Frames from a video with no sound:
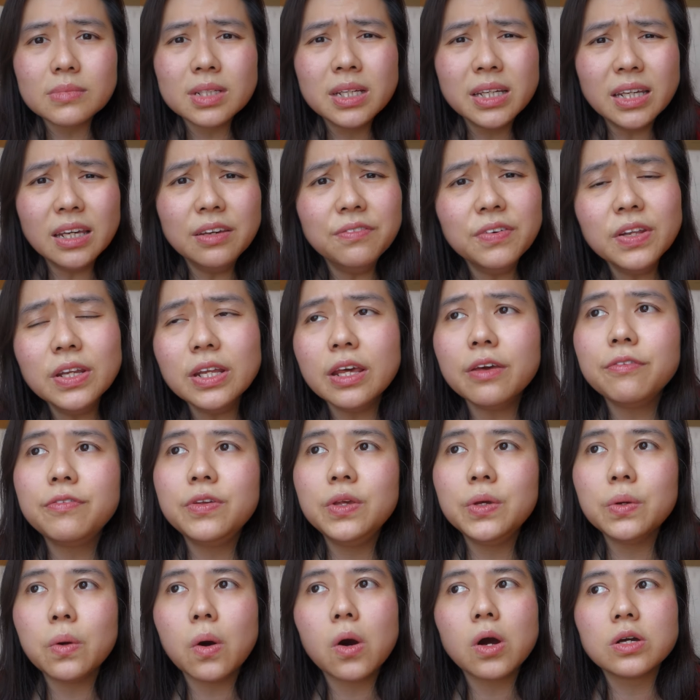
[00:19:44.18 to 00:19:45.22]
even if
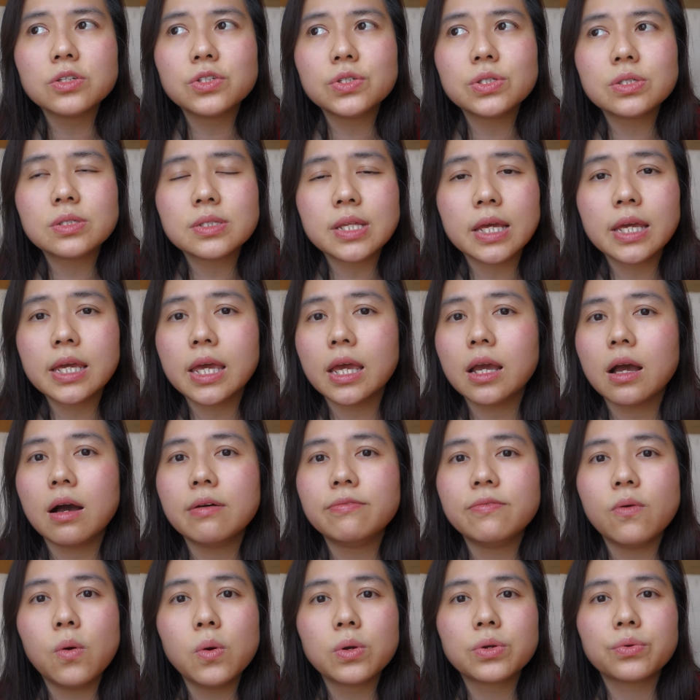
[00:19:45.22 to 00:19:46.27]
you are just thinking
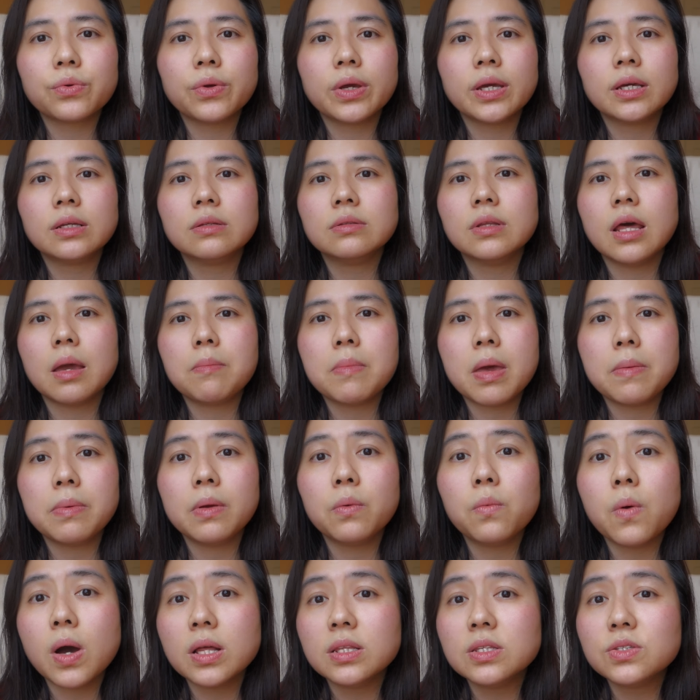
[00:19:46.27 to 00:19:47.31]
of ordering like maybe
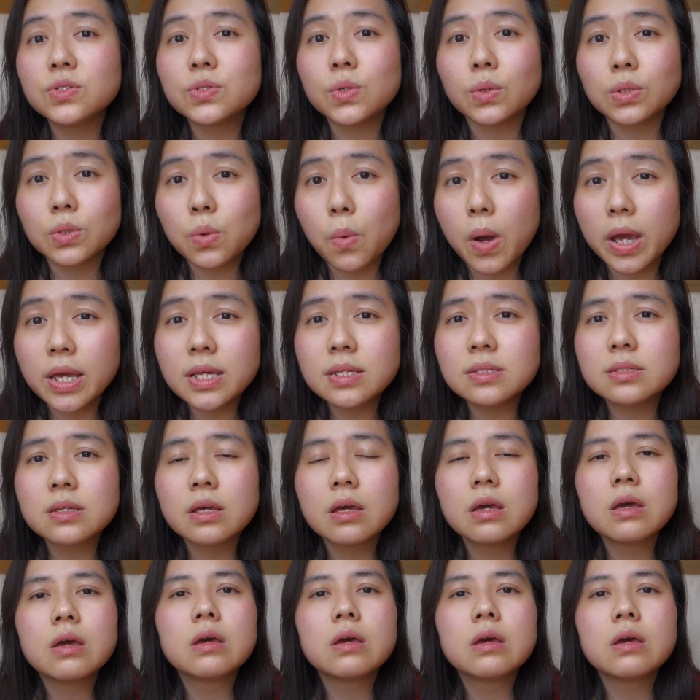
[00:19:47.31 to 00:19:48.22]
once or twice,